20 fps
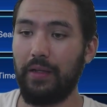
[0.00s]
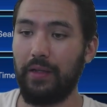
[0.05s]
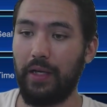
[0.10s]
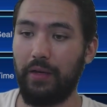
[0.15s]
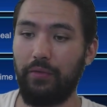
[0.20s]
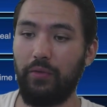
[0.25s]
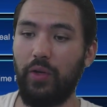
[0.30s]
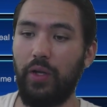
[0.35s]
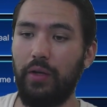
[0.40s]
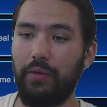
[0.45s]

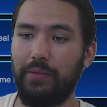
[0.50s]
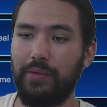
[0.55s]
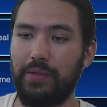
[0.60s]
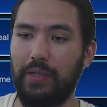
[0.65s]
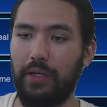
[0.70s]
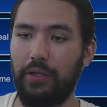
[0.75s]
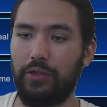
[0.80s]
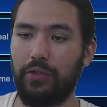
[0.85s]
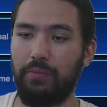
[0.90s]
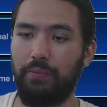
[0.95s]
Level
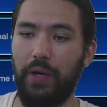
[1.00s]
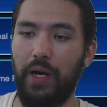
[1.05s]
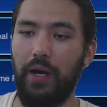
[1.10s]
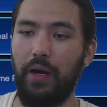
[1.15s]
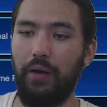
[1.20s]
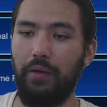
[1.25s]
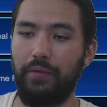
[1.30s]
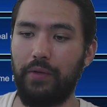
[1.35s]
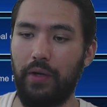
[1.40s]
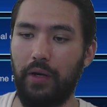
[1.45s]
Augmentation,
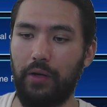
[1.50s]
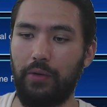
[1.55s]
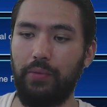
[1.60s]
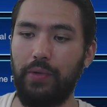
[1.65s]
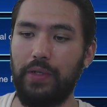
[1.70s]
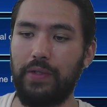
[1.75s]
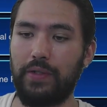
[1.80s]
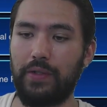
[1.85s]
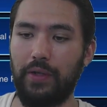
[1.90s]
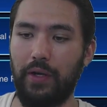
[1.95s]
Power of Dark,
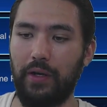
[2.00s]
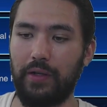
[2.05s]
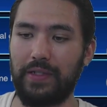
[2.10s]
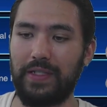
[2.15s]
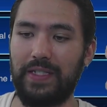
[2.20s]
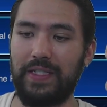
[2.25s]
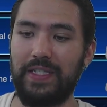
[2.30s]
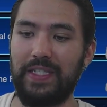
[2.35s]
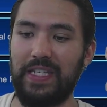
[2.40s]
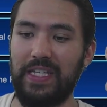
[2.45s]

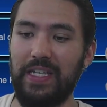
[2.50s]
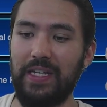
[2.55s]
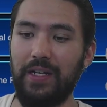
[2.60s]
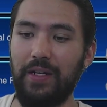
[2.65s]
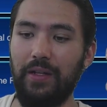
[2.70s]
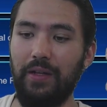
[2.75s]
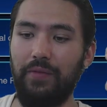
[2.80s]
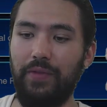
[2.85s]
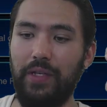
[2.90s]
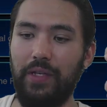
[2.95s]
Restart,
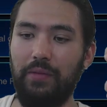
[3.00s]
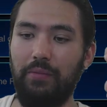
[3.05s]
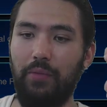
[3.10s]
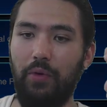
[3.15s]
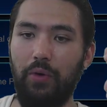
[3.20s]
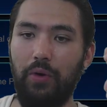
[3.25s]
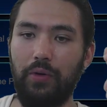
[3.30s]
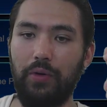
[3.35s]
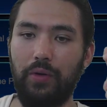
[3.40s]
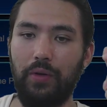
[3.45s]
Seal of the
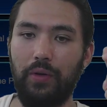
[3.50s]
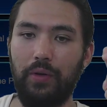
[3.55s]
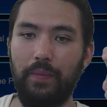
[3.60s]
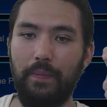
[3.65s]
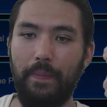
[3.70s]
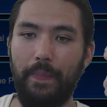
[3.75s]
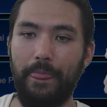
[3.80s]
Immortal.